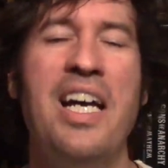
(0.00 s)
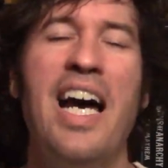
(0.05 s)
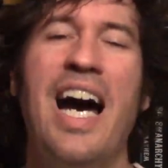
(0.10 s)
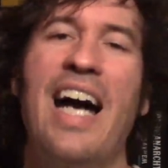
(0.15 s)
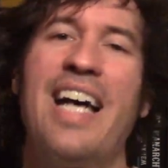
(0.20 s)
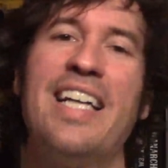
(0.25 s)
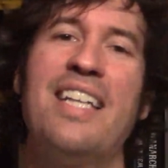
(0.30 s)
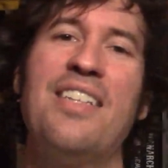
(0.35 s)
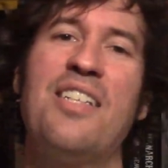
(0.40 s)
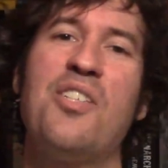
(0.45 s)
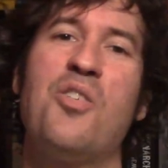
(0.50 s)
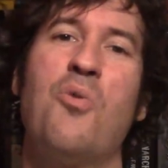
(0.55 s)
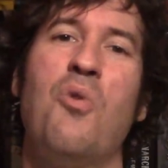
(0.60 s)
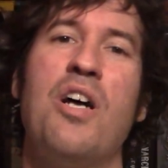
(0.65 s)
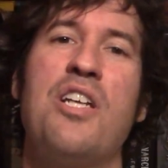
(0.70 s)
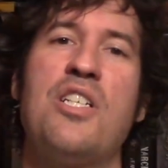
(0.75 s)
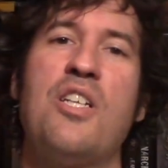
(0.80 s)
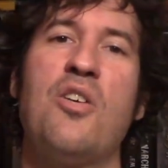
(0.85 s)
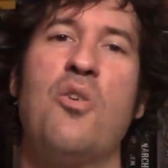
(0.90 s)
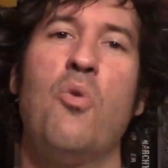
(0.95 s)
I get this
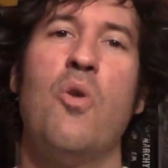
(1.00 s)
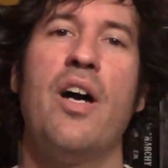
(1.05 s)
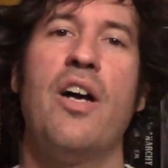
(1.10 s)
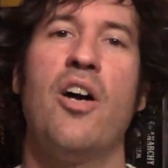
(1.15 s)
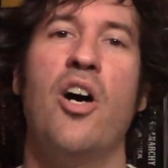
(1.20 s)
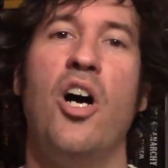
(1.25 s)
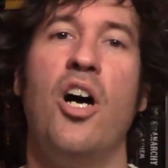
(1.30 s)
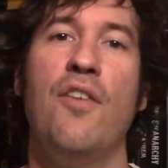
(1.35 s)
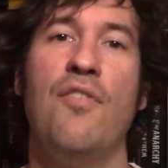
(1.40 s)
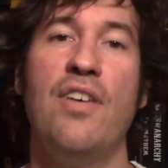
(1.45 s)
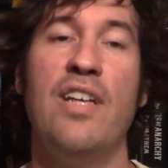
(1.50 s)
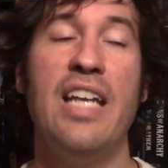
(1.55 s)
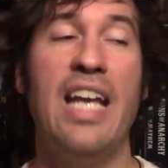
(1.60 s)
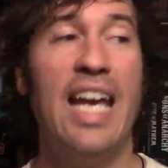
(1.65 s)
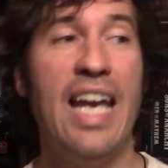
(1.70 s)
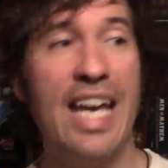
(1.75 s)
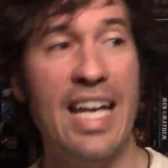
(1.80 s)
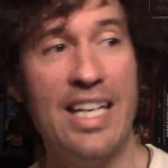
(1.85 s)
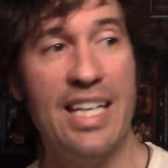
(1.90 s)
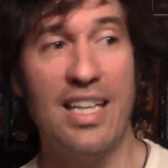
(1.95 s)
question quite often
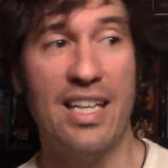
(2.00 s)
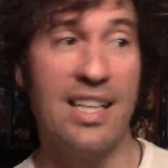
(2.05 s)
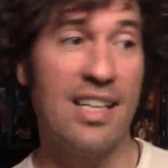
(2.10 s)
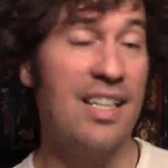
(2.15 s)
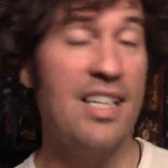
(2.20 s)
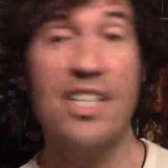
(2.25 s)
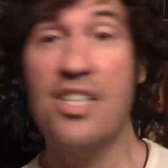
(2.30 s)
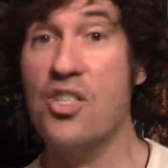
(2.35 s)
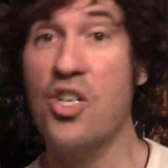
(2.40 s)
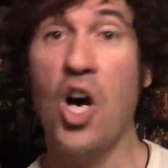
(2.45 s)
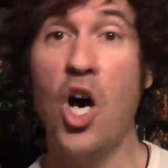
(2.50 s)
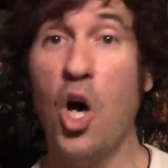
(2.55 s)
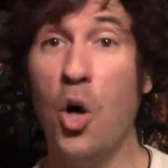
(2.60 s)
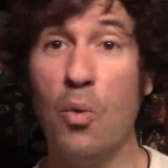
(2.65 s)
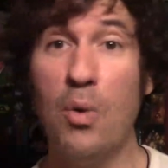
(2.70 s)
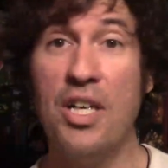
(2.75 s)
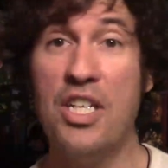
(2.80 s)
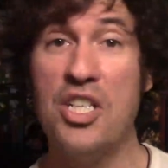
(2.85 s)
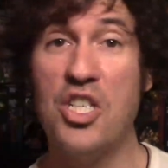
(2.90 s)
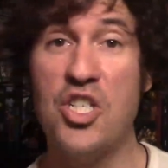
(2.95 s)
and the list
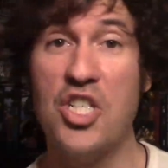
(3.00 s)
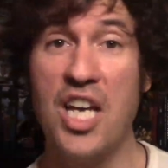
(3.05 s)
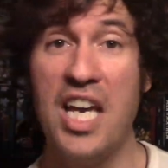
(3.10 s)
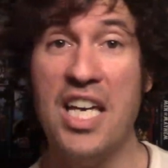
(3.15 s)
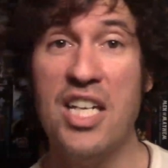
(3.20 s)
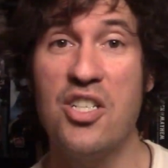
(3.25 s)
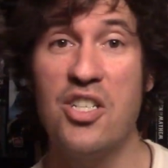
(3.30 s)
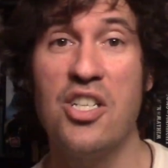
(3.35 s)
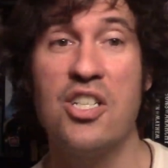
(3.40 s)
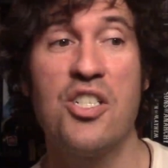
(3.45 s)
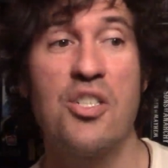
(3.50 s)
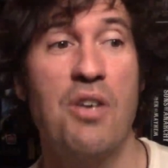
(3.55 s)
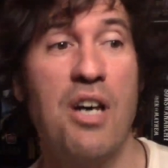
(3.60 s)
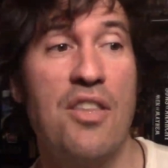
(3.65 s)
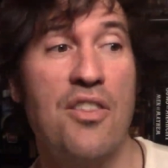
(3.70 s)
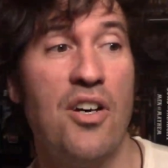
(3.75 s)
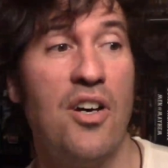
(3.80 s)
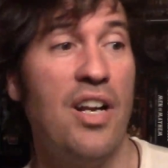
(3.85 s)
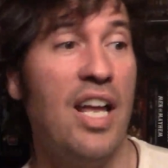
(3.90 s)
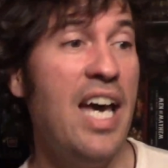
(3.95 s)
always changes, so I
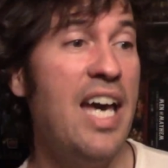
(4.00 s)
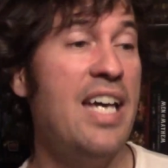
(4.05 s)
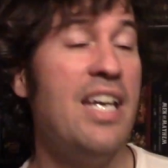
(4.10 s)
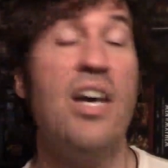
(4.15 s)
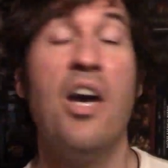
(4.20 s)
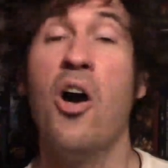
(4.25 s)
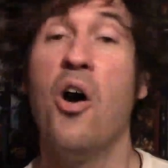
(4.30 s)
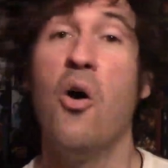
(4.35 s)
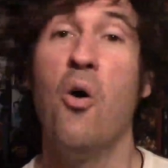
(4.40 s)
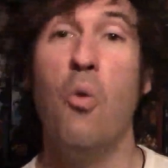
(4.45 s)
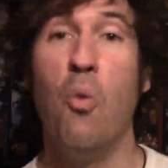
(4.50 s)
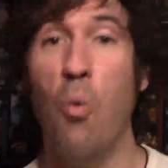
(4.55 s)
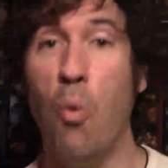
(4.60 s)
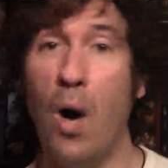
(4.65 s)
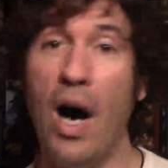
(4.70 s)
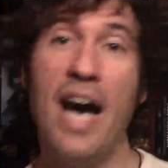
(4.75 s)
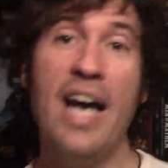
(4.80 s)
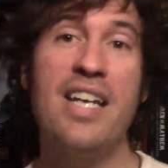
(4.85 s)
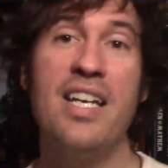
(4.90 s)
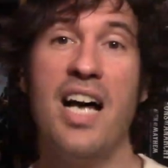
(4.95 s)
thought, hey,
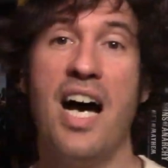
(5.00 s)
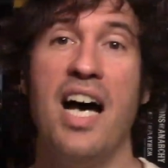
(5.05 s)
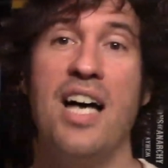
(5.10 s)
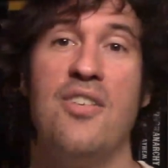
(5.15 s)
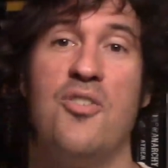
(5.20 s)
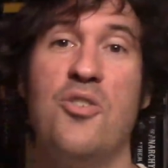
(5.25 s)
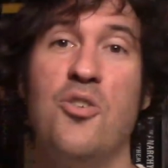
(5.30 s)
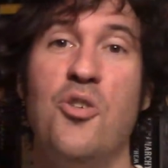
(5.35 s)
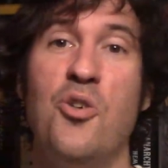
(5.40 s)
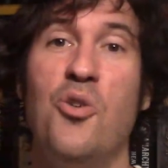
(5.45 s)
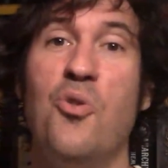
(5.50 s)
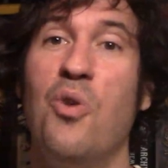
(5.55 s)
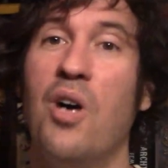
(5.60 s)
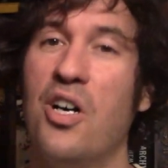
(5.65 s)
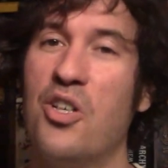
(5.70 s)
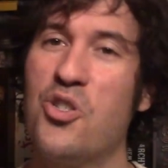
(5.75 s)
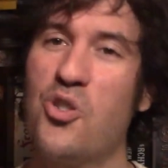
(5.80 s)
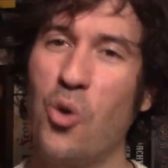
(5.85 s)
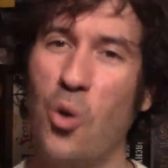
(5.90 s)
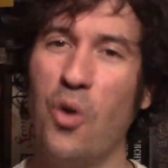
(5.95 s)
why not do a
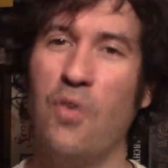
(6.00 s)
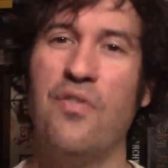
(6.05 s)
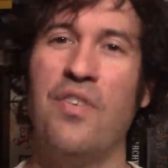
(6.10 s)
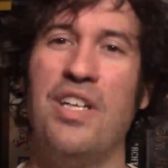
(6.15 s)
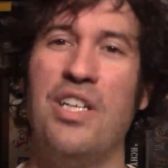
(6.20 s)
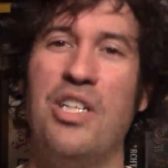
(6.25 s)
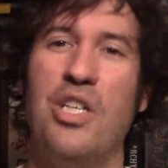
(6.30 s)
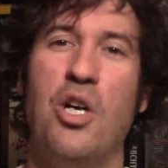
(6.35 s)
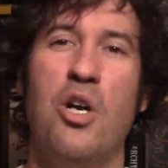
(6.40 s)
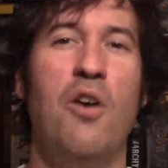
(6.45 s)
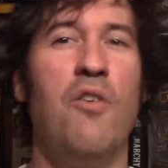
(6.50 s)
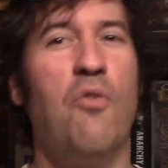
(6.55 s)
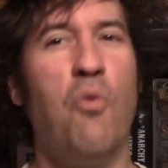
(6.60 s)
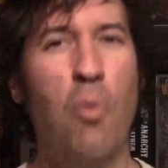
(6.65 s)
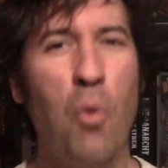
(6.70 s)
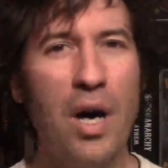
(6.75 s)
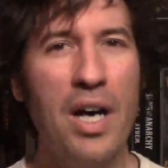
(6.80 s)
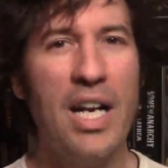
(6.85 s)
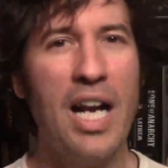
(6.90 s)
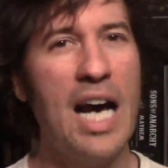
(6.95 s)
short video of
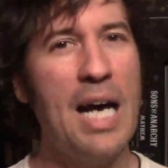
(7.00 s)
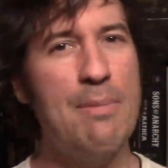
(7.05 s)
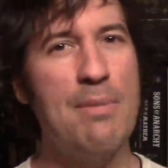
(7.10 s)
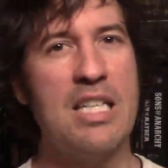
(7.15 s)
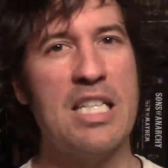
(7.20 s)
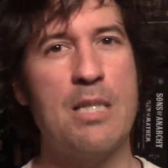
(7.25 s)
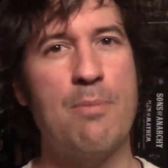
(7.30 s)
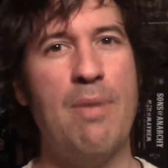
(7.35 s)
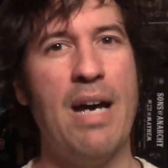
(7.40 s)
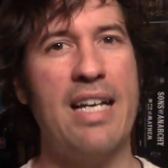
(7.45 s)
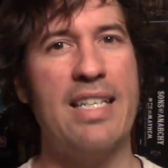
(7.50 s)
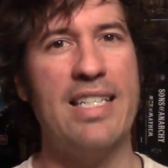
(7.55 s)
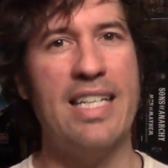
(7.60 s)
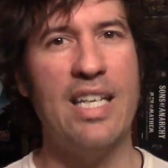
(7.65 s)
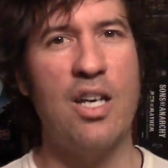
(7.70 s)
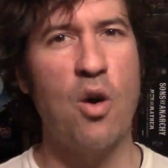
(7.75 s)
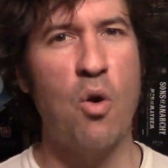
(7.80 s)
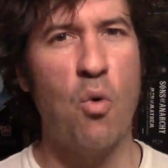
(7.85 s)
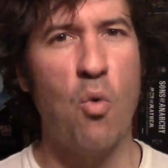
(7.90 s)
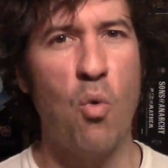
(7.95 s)
what I'm
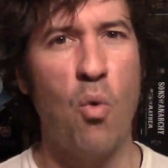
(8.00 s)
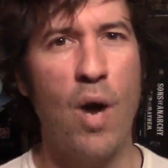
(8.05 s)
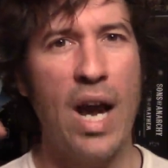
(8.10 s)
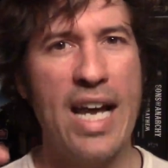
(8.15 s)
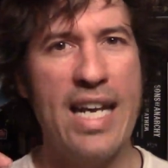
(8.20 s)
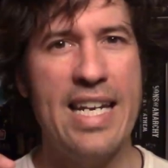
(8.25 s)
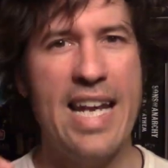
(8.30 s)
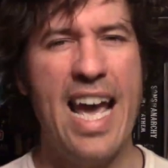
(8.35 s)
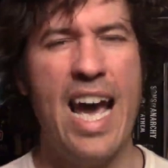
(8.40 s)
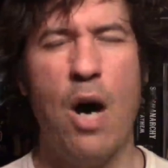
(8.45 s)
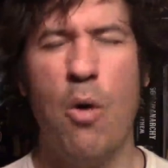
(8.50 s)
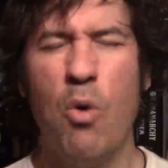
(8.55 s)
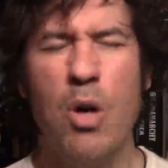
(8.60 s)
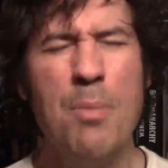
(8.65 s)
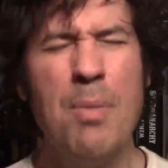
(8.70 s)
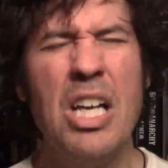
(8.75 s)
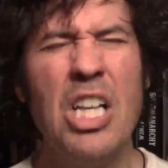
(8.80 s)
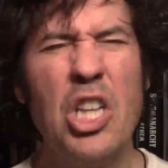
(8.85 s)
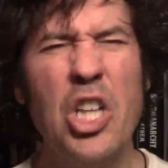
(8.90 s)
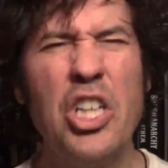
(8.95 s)
expecting right now? What am
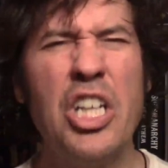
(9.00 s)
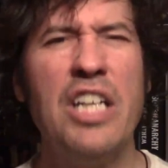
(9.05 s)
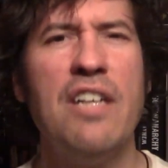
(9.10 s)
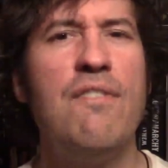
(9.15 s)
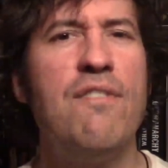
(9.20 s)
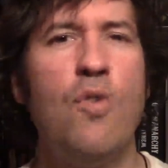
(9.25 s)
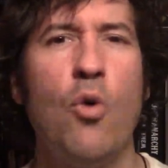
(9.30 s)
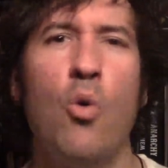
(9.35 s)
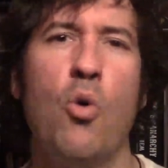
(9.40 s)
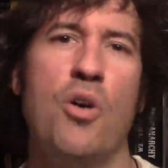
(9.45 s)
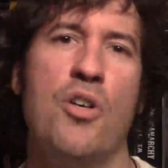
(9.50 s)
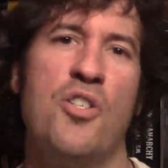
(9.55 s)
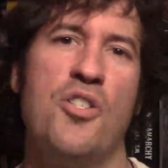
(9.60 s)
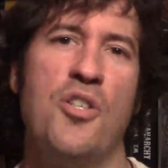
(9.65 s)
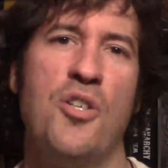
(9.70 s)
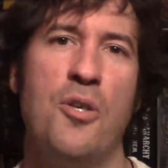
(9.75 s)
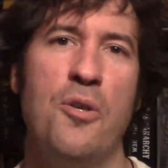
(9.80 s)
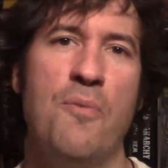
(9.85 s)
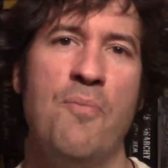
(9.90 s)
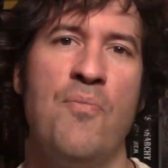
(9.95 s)
I looking forward
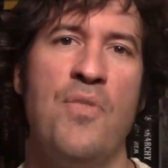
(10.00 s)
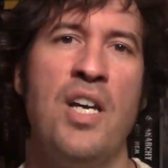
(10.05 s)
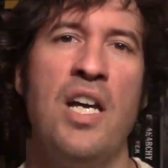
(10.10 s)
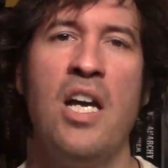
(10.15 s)
to?